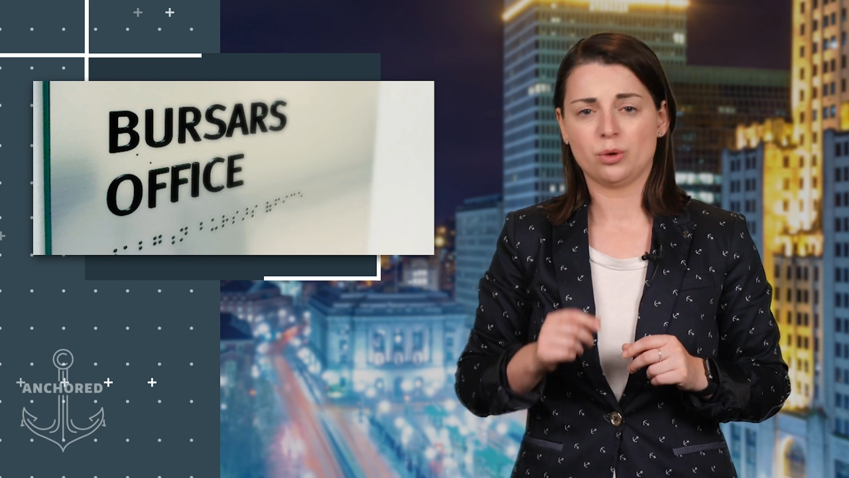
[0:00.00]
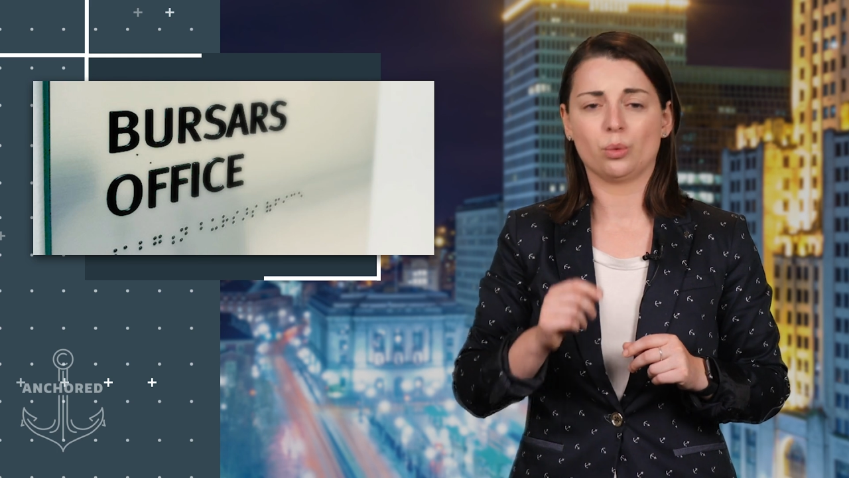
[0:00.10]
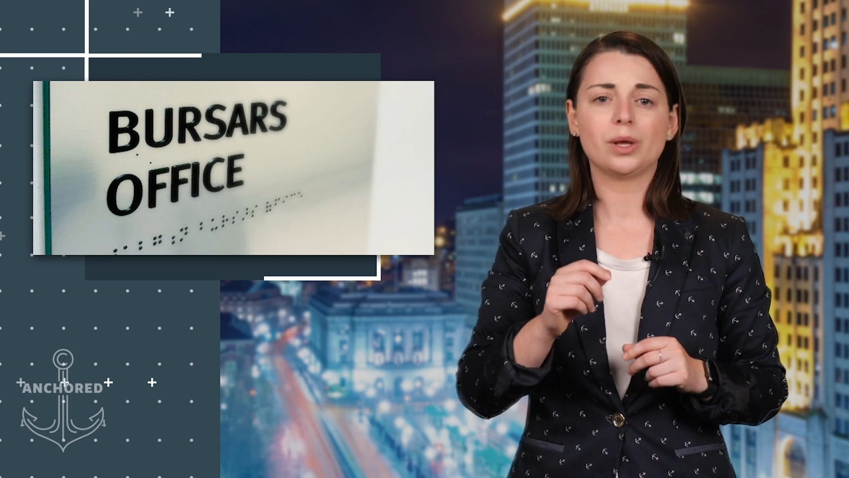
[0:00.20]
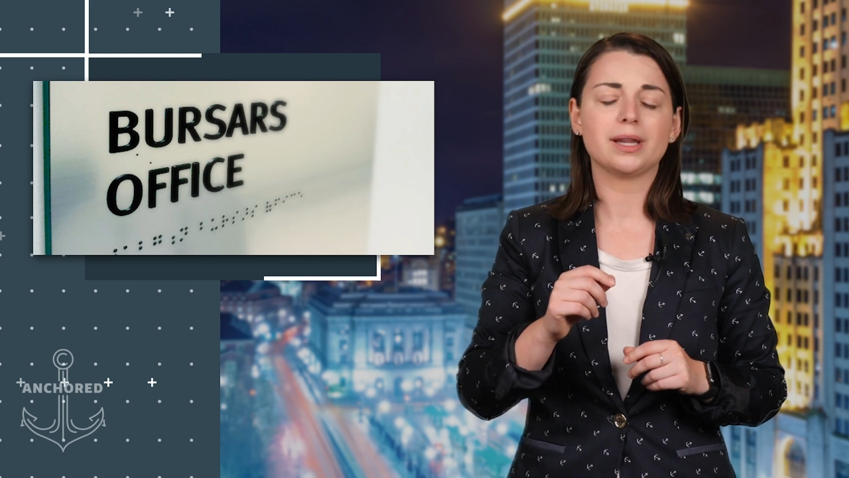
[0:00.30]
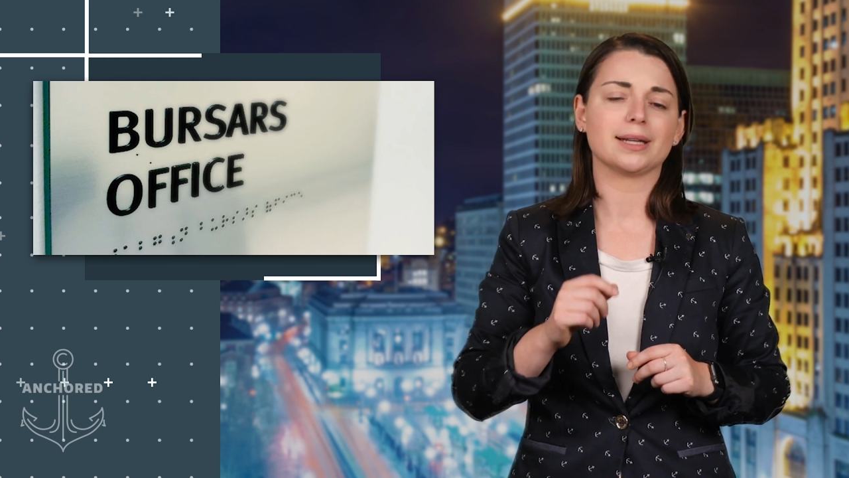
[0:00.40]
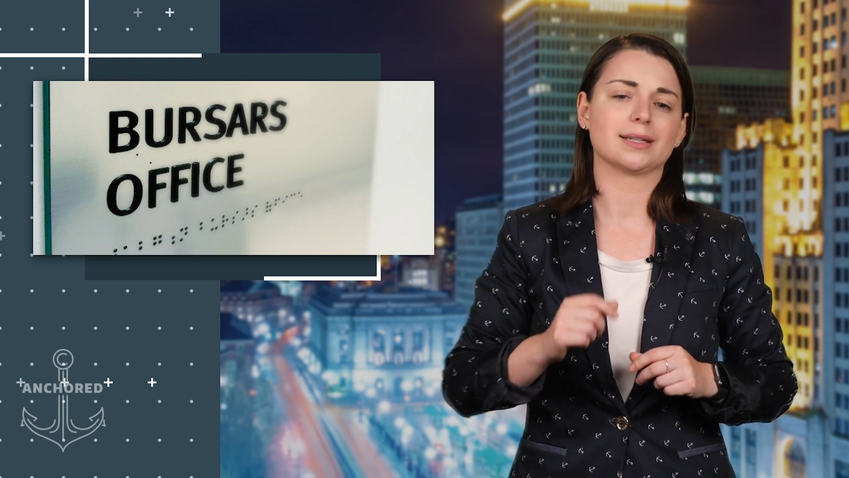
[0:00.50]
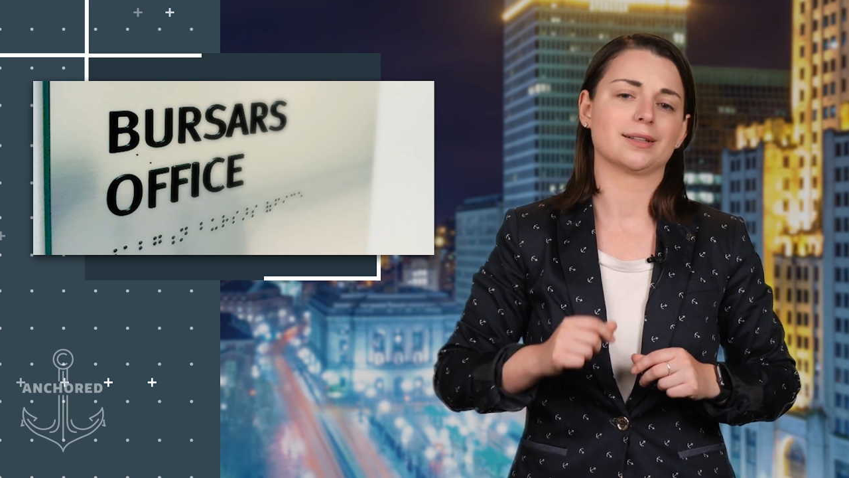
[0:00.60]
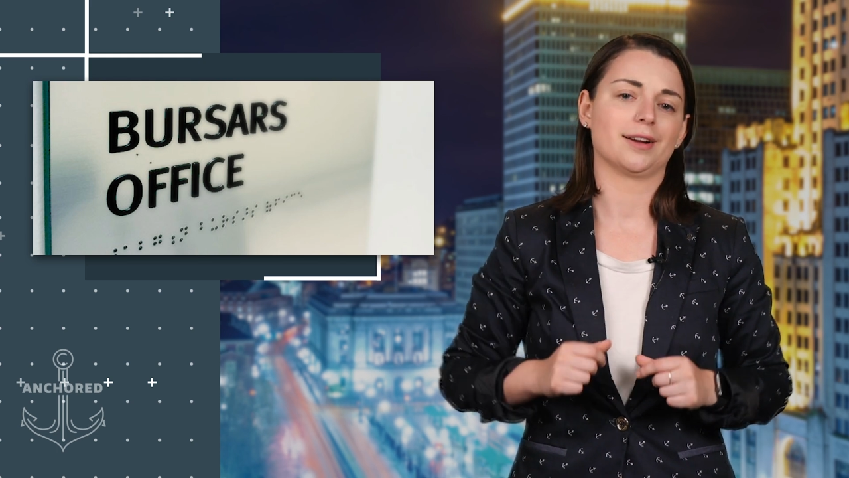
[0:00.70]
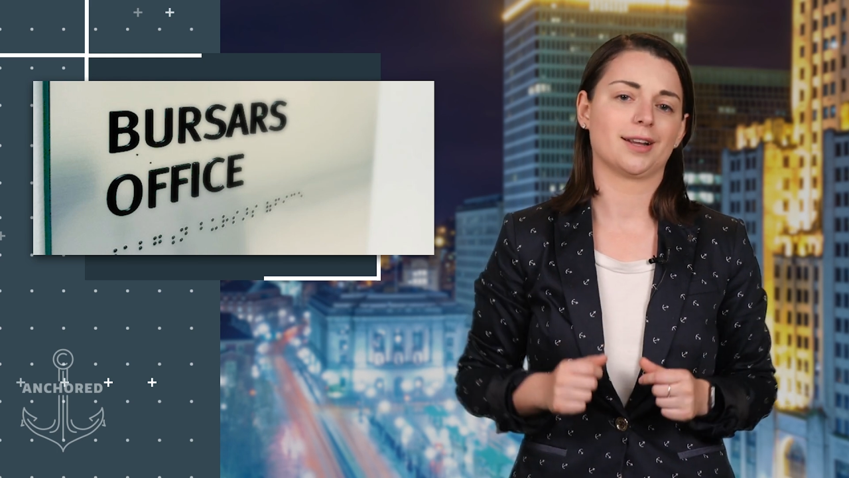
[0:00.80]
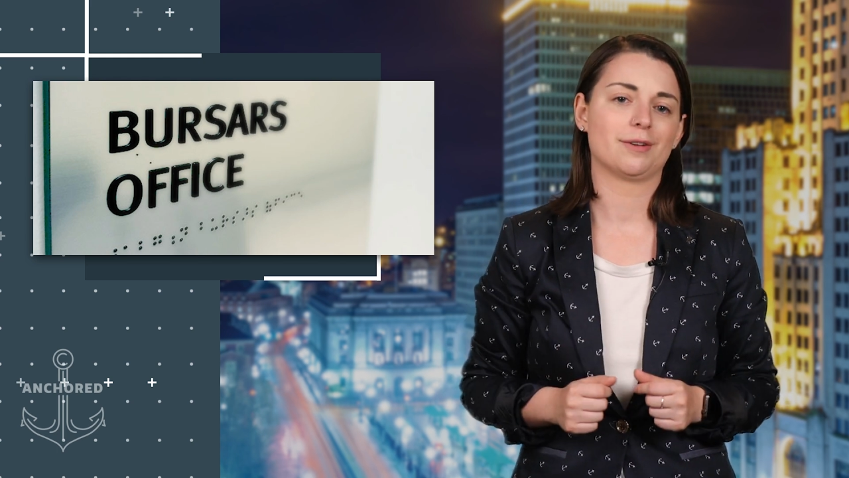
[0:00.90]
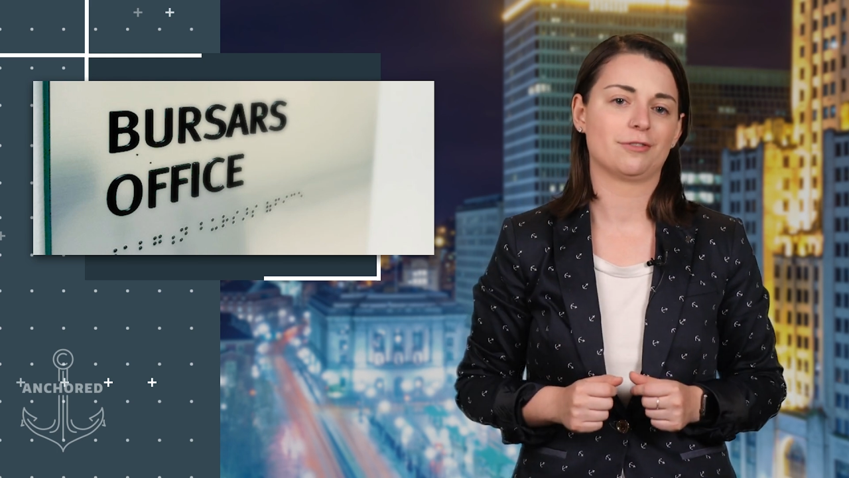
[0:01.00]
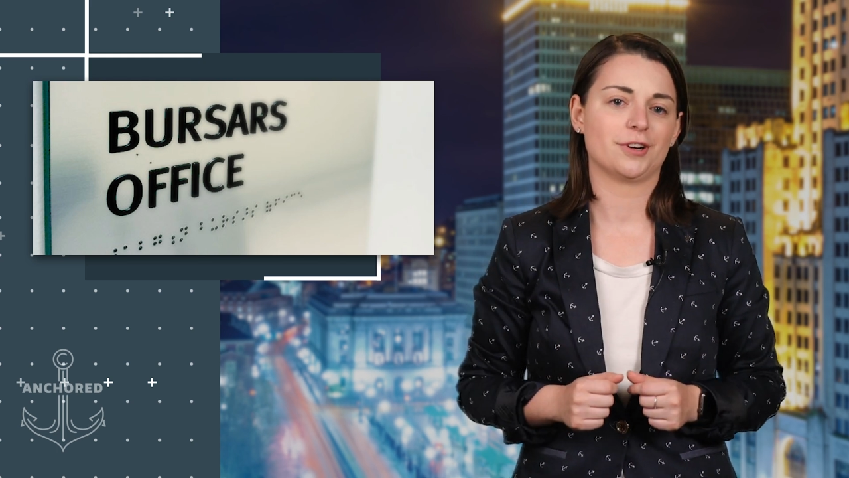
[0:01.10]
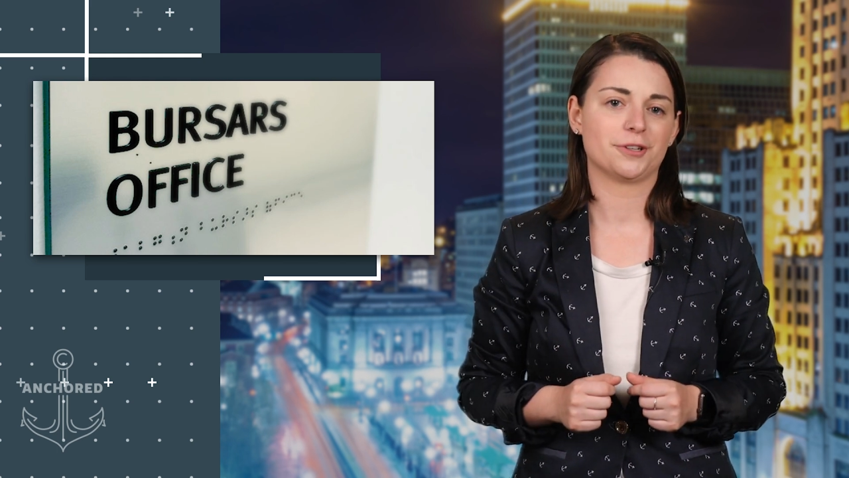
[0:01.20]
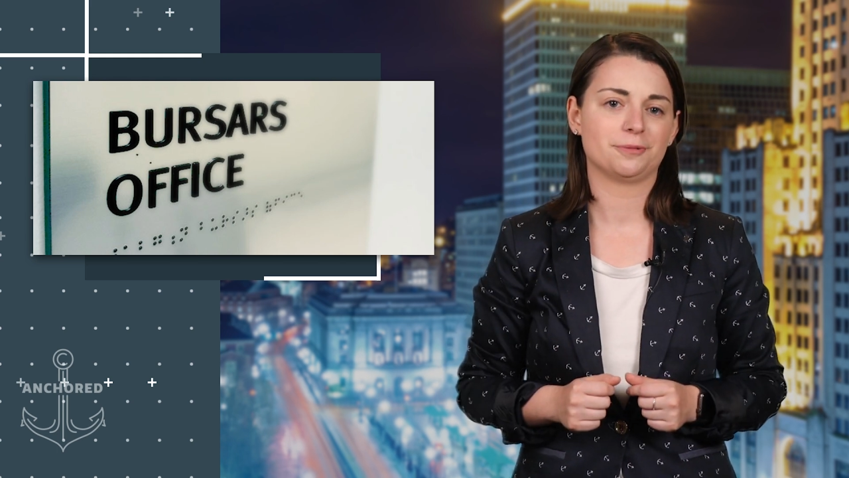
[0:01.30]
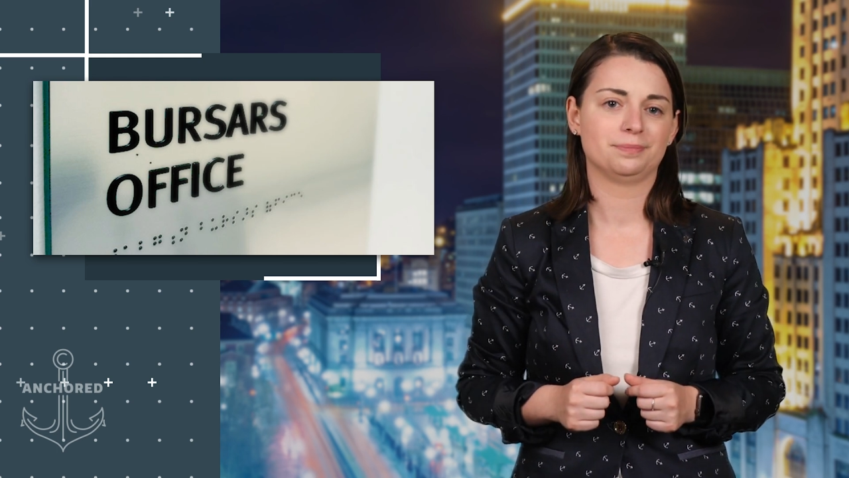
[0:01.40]
we'd like to clear that up for
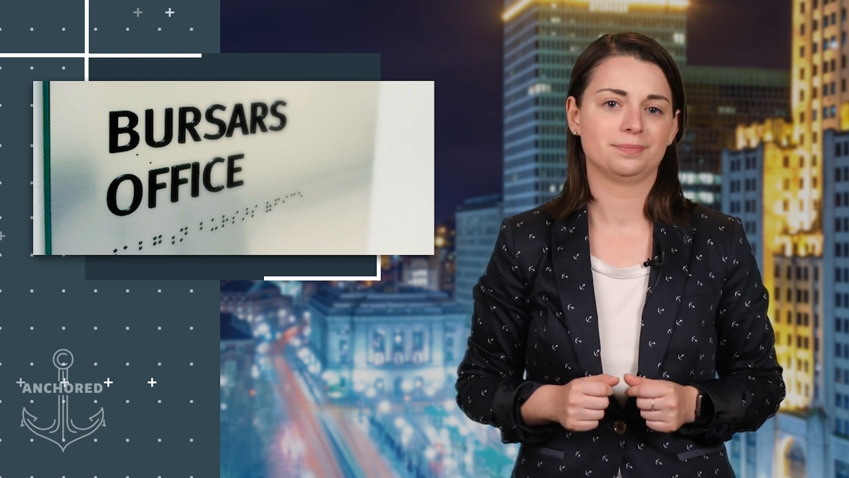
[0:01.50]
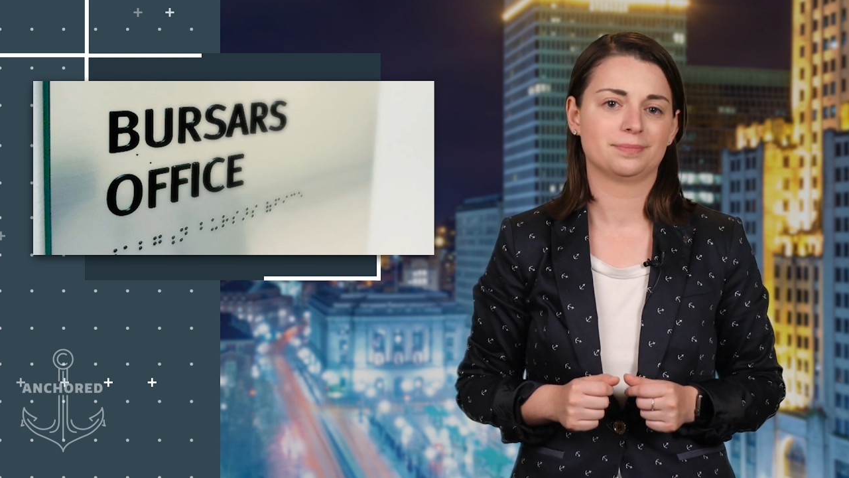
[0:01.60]
you.